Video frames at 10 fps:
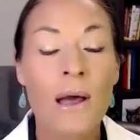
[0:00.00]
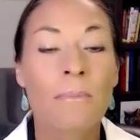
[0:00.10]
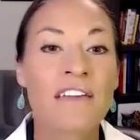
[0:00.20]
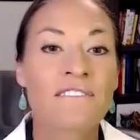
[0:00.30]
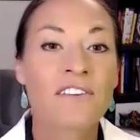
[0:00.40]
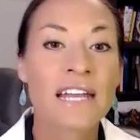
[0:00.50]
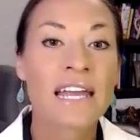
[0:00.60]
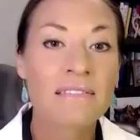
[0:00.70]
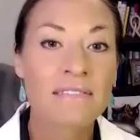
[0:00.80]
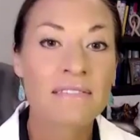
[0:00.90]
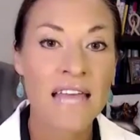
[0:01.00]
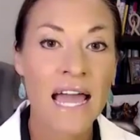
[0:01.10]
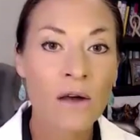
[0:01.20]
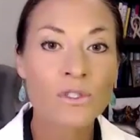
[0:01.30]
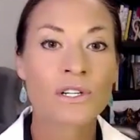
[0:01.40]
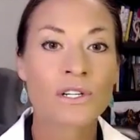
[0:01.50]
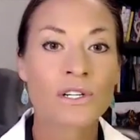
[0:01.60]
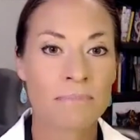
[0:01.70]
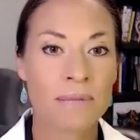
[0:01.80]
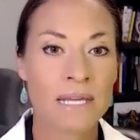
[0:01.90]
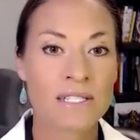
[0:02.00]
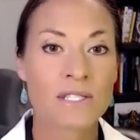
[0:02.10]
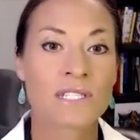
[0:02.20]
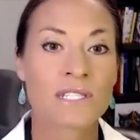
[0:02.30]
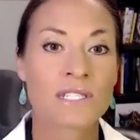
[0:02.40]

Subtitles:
but they forget that the outdoors can be a source